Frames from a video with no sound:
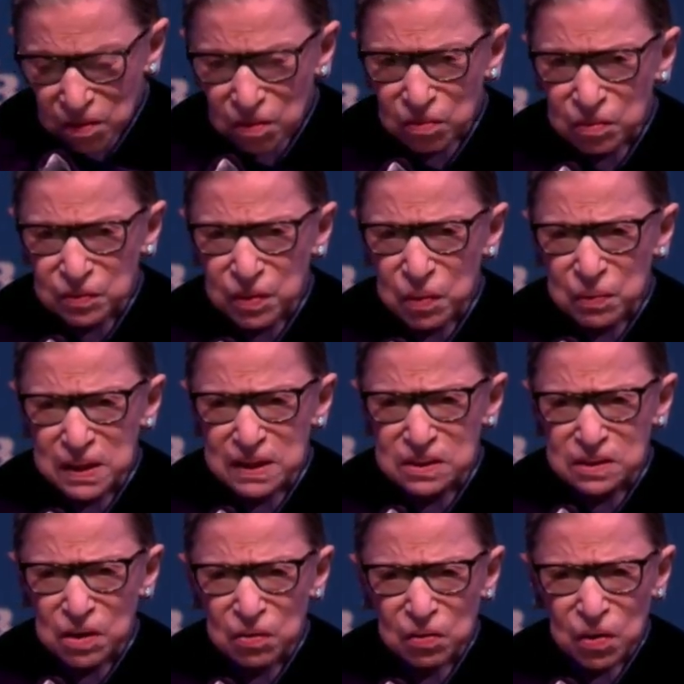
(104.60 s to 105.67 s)
Although he
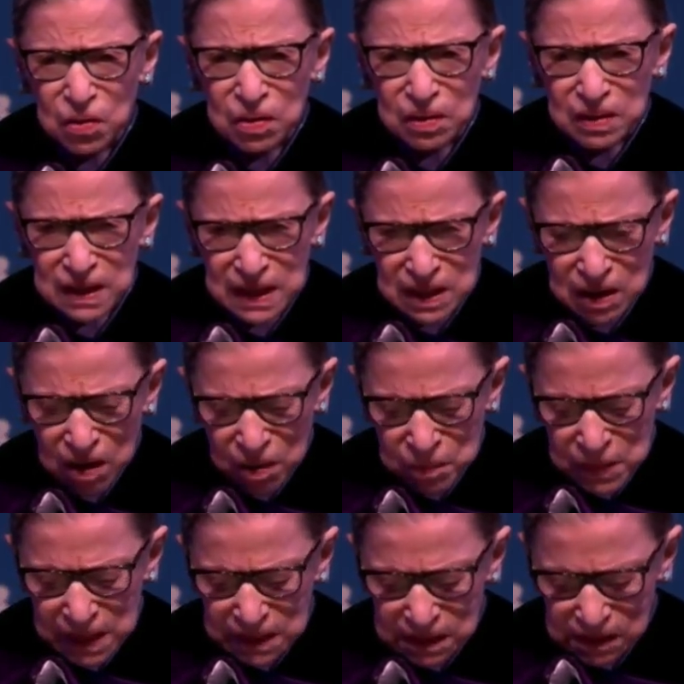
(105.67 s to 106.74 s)
is no longer in our
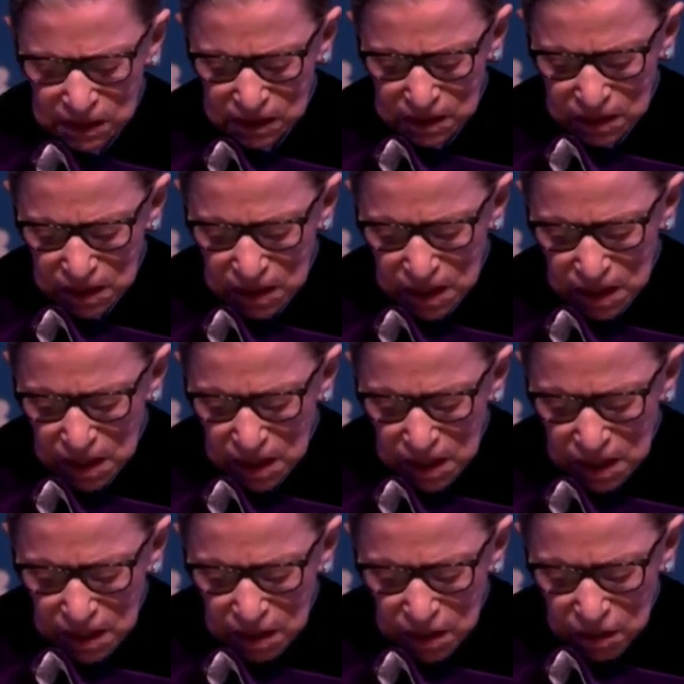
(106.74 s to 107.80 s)
midst,
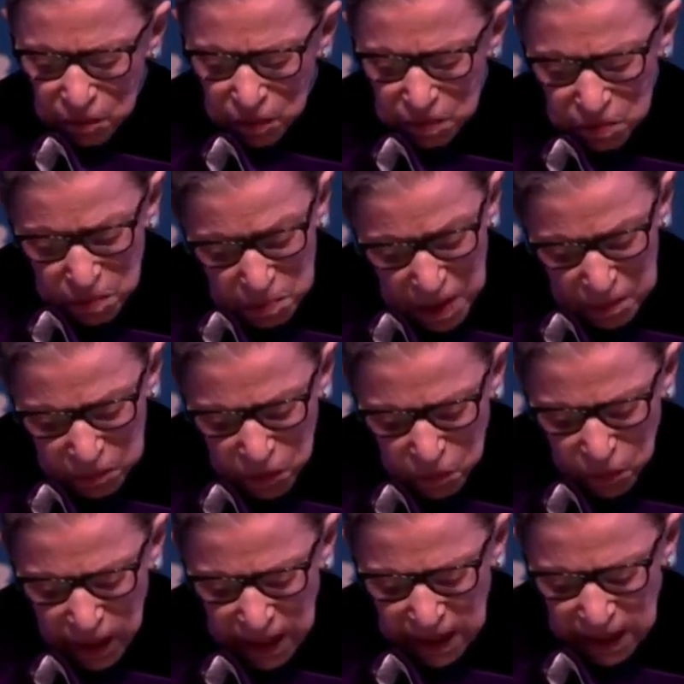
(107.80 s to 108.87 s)
we remember
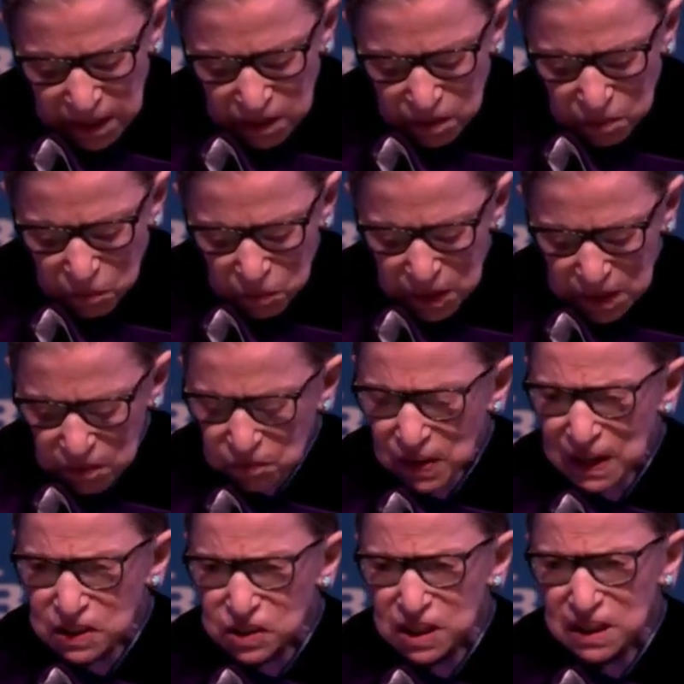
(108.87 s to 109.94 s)
Wayne with
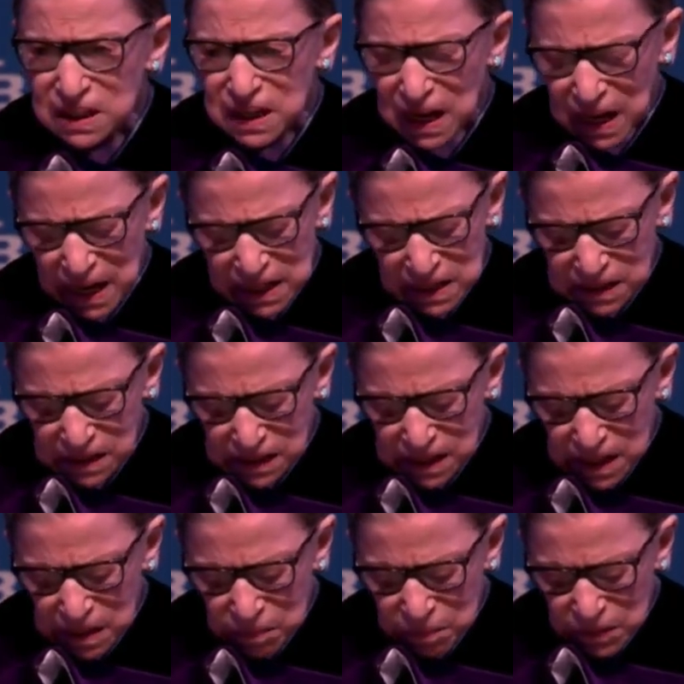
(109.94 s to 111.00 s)
affection and
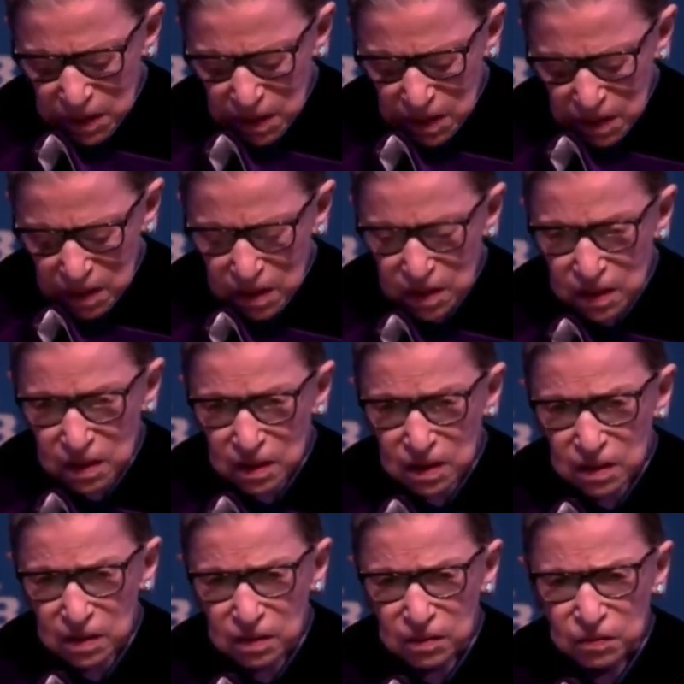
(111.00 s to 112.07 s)
esteem
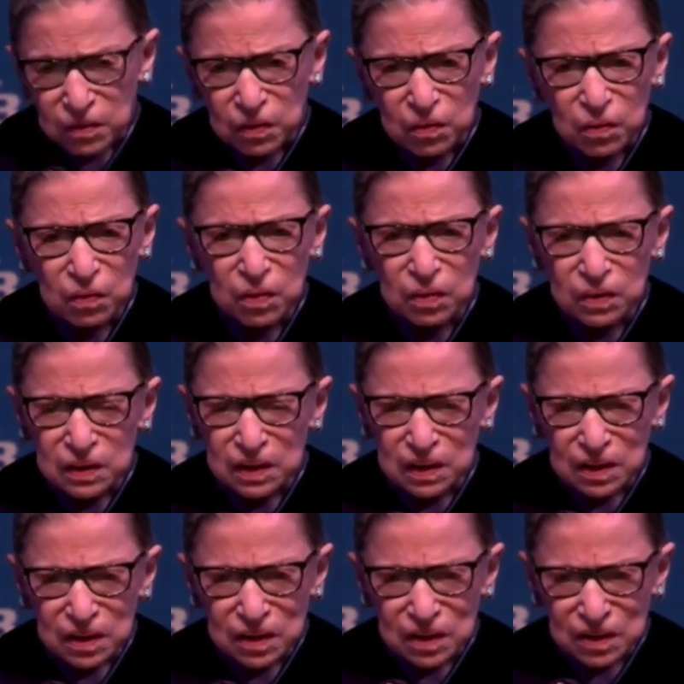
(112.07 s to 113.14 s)
for all
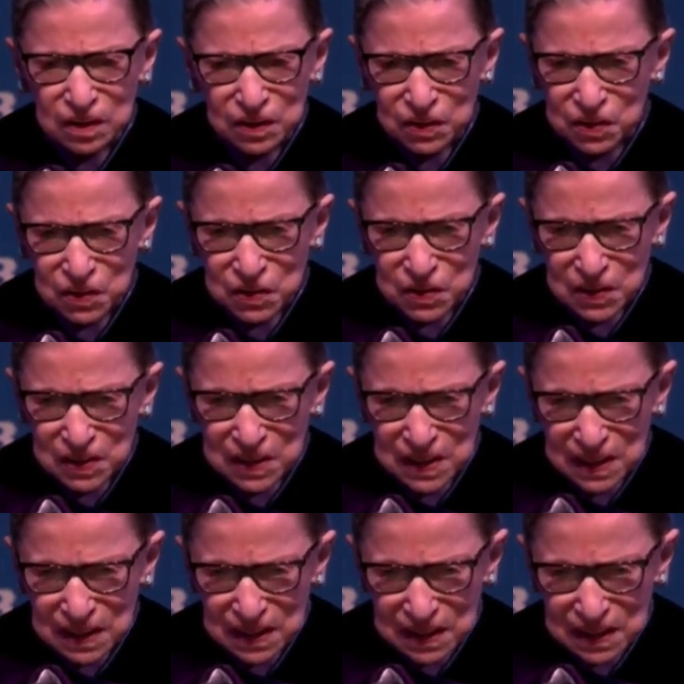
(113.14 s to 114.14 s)
the good